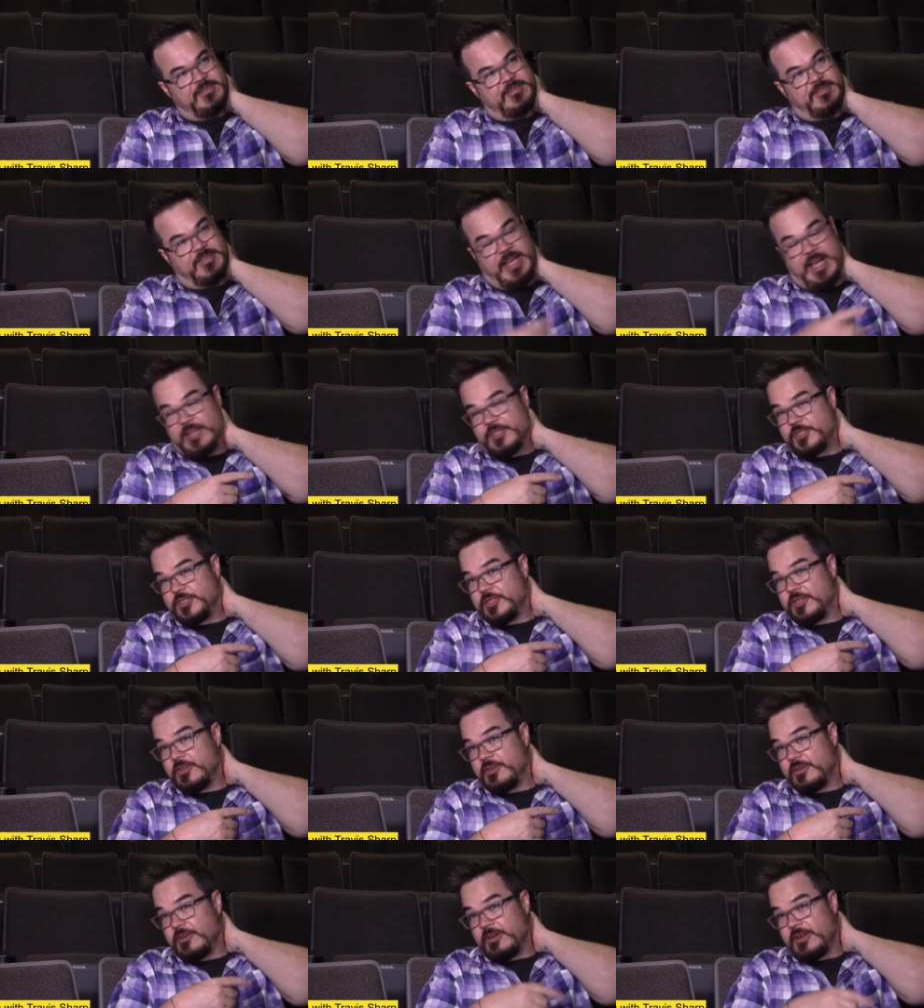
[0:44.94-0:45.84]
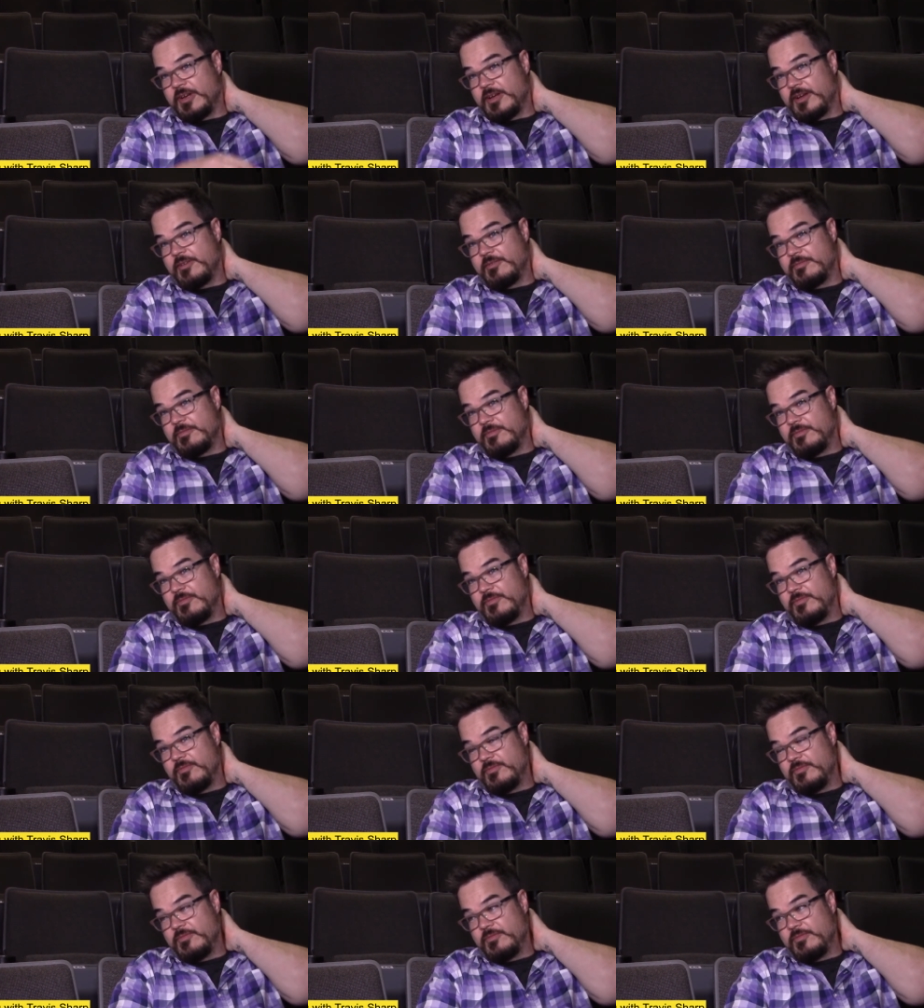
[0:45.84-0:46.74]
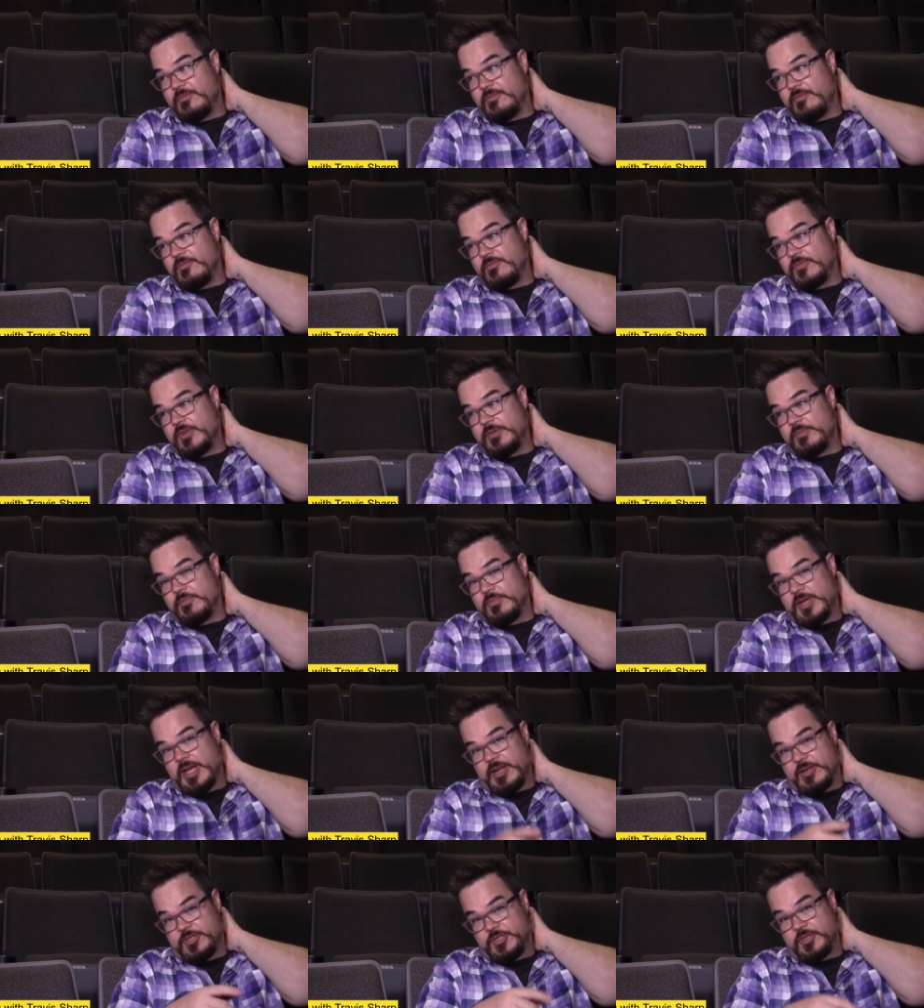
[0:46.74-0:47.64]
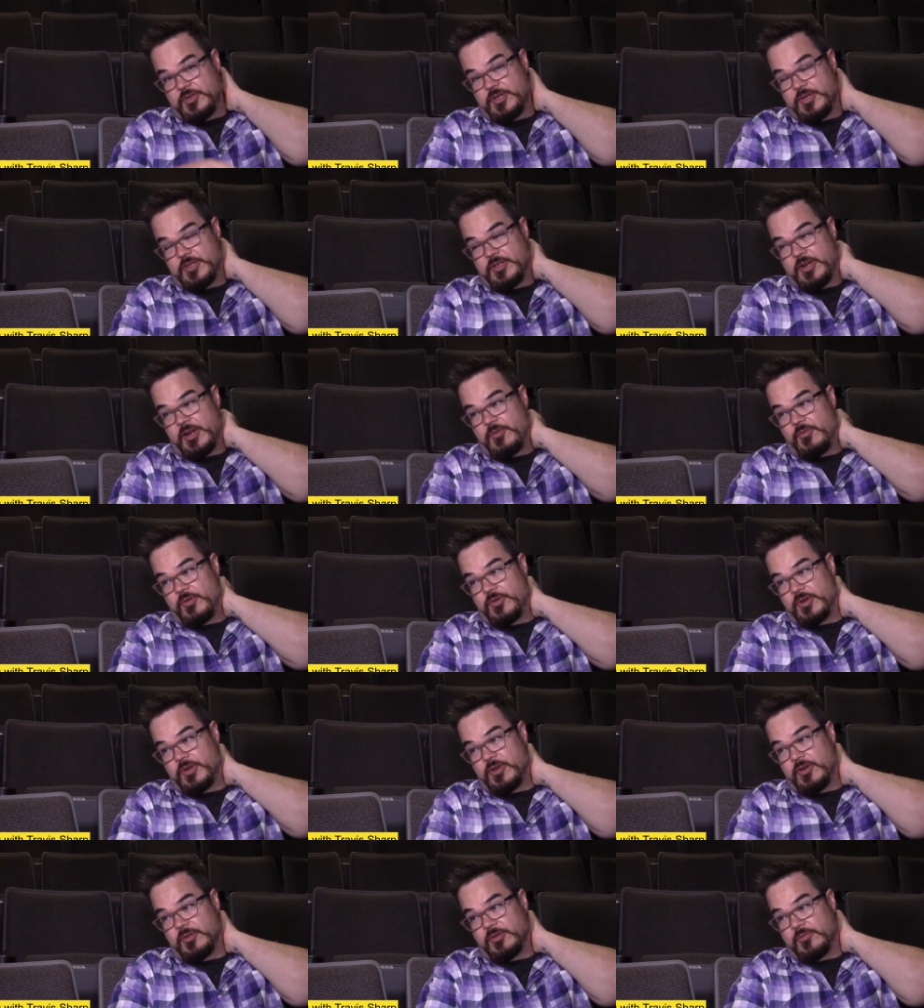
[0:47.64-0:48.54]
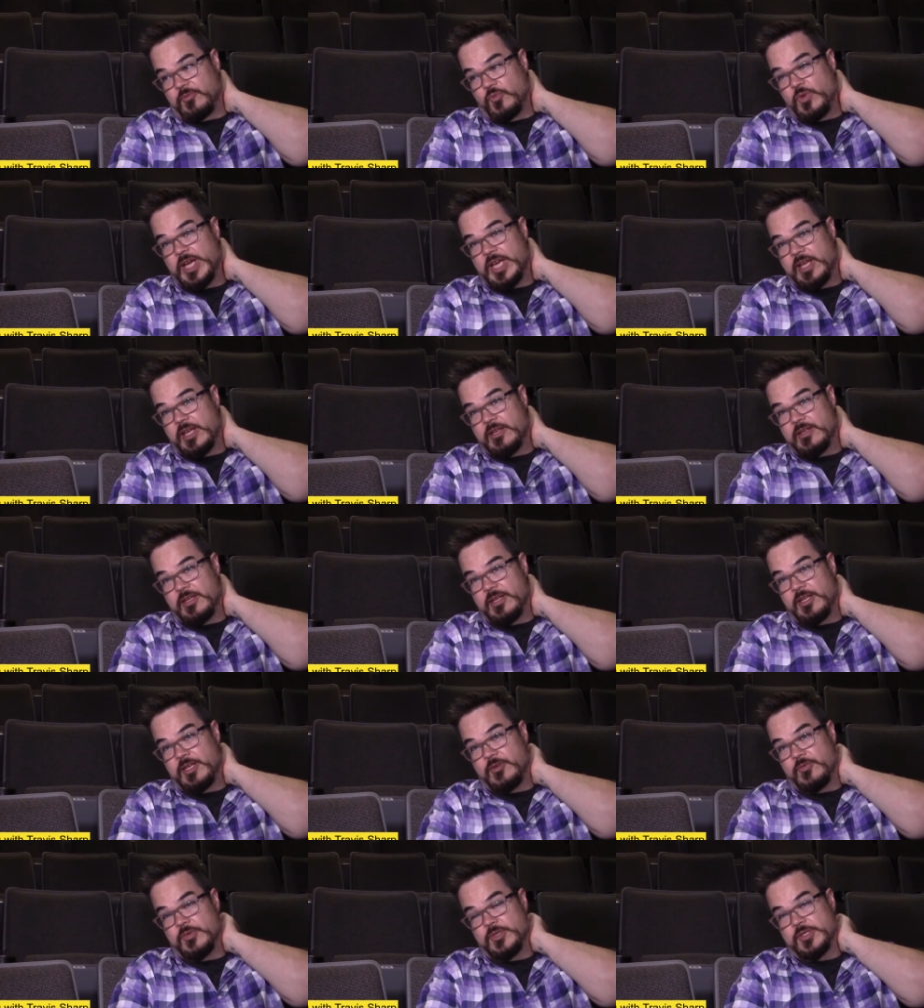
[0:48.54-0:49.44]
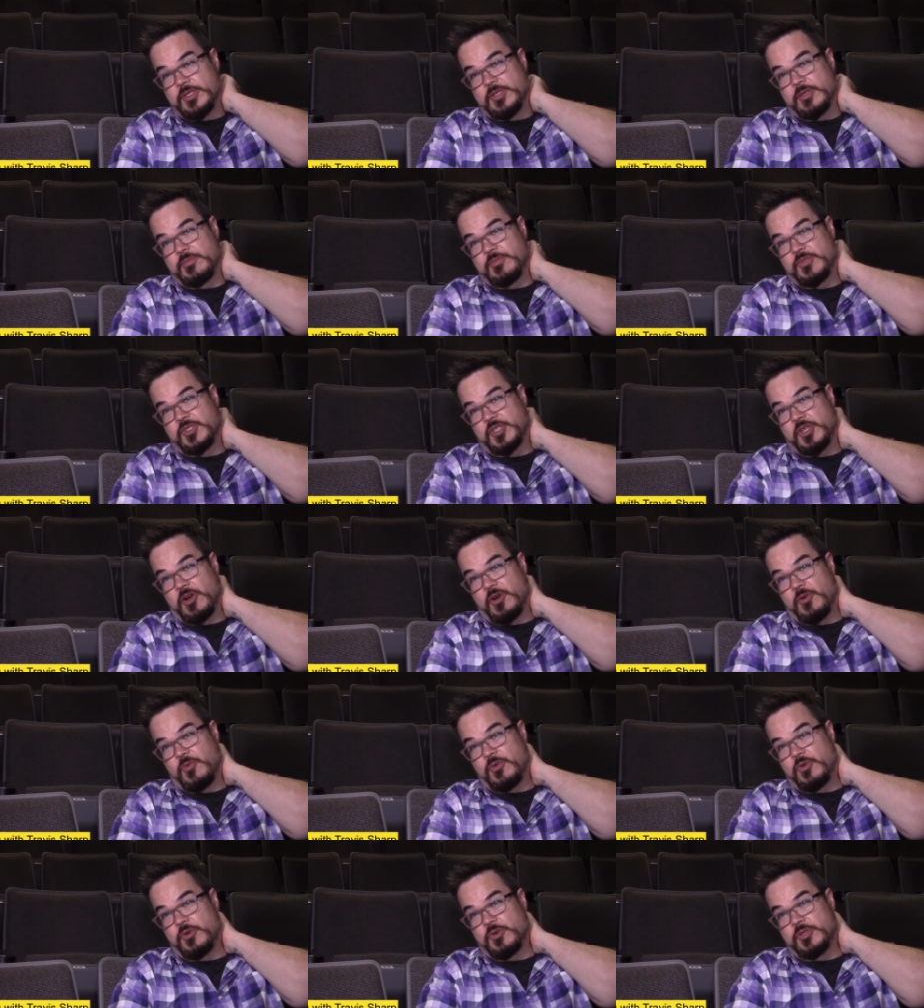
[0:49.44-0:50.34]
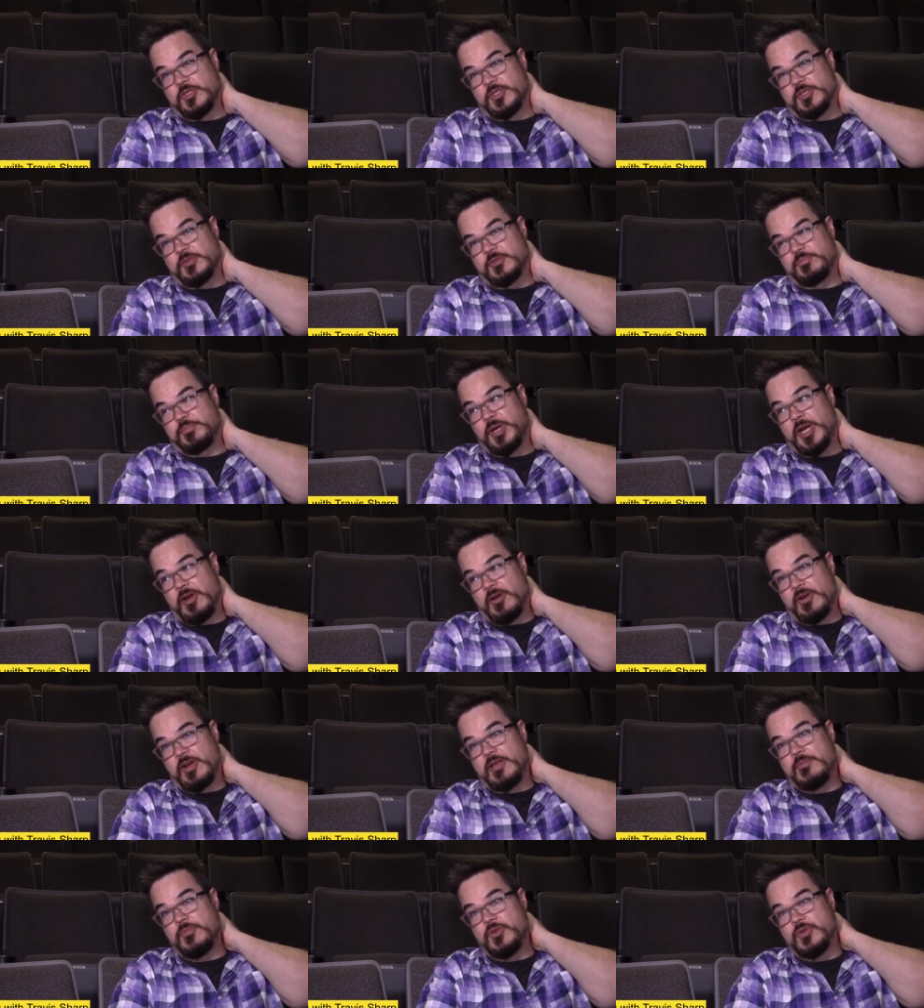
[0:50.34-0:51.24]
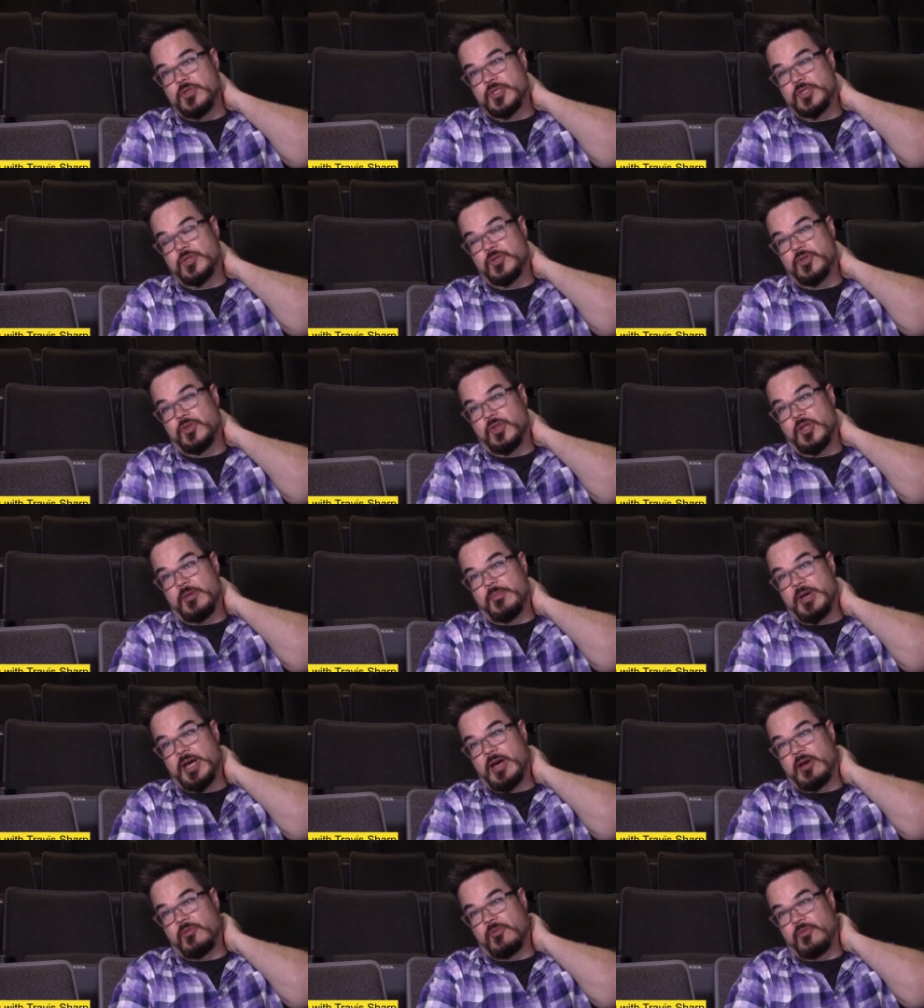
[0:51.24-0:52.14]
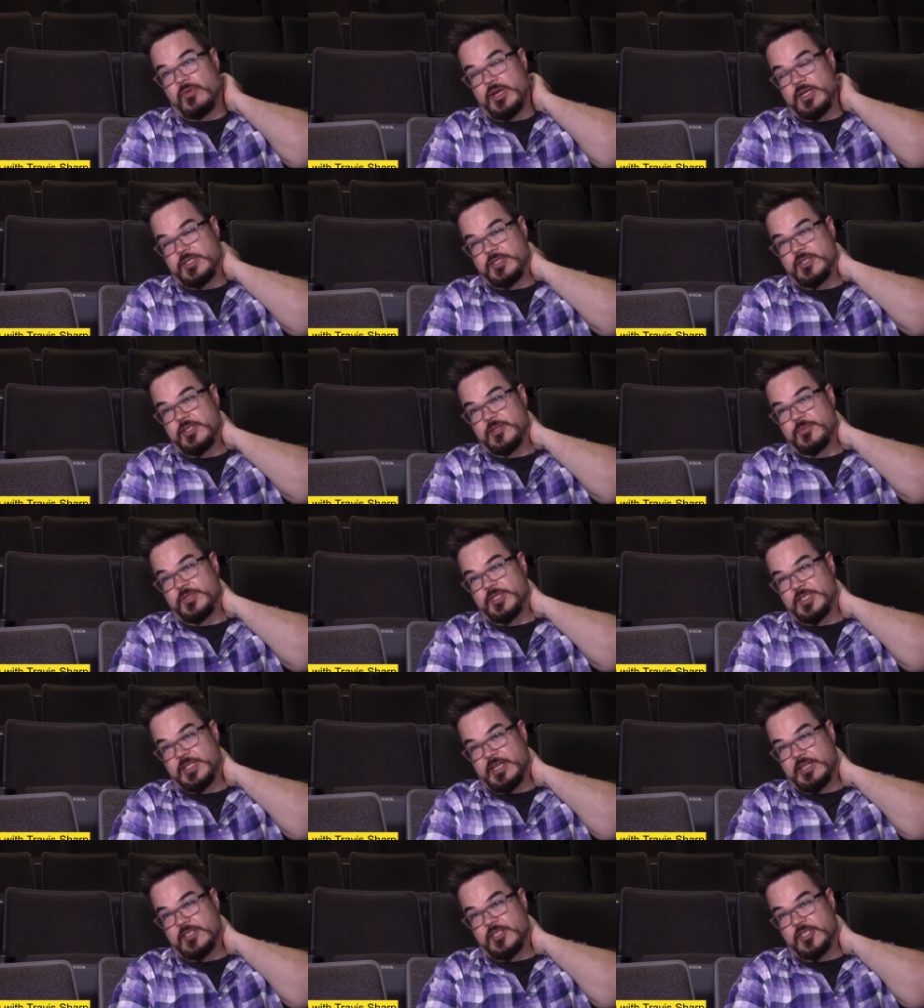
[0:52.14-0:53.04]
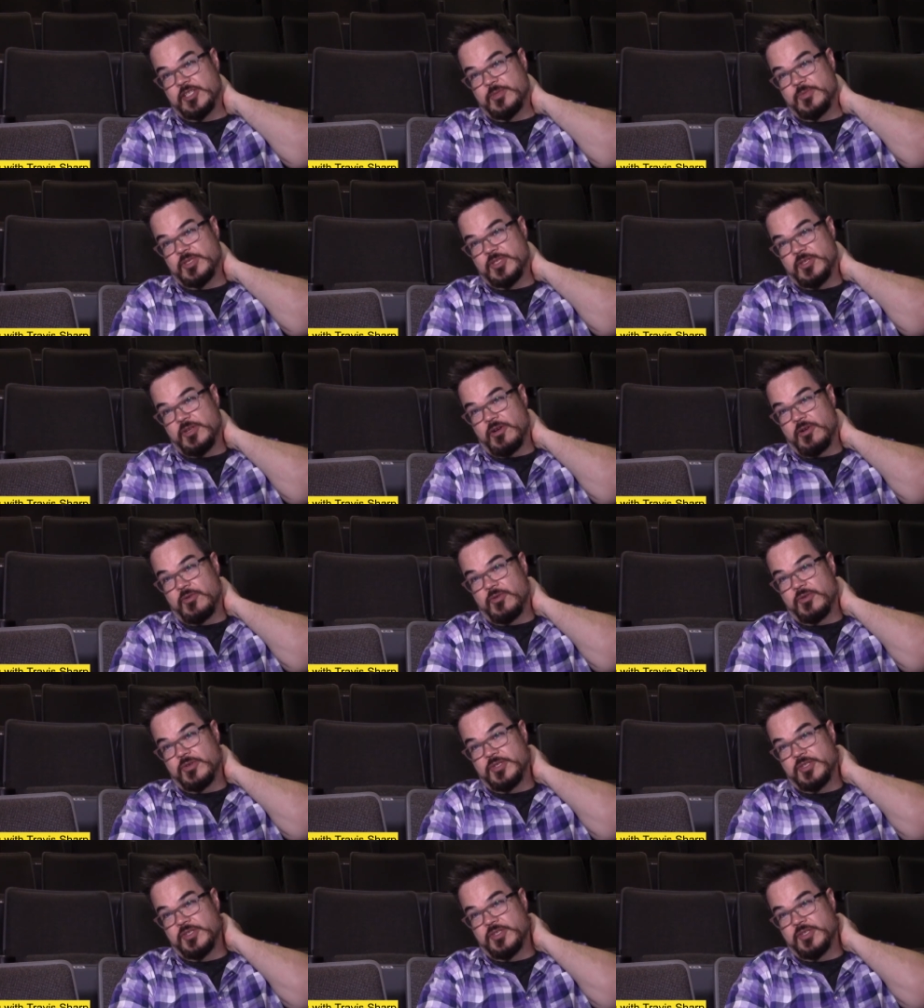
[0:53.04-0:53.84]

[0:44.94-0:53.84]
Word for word: last year, I we had a show here that I wrote called Wicket, and it was a Star Wars parody musical about racism and sexism in Star Wars.